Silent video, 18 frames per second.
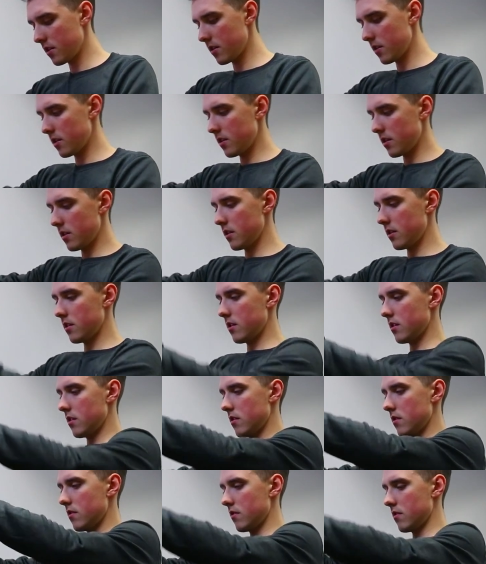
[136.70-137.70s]

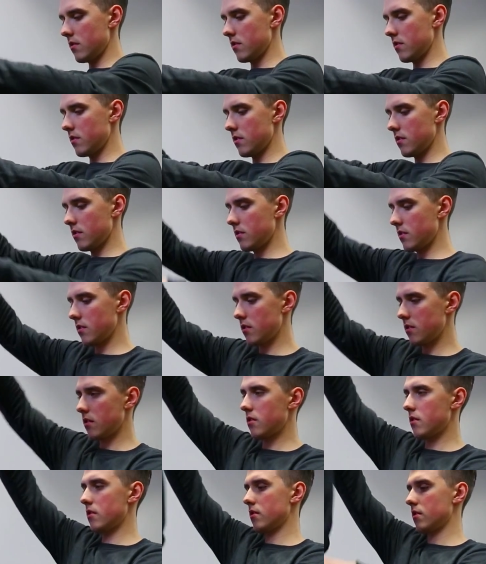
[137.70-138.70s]

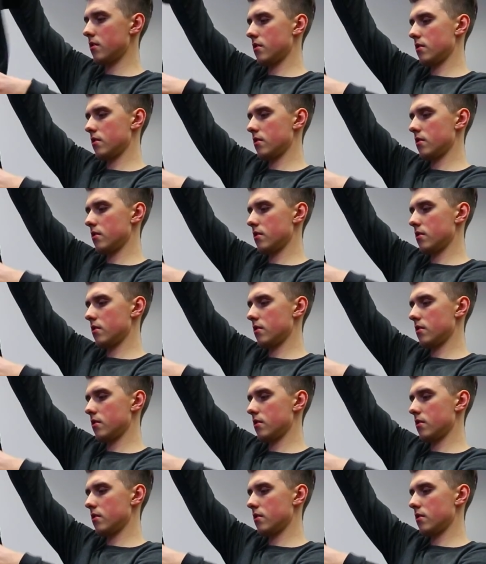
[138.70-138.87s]
Nobody speaks.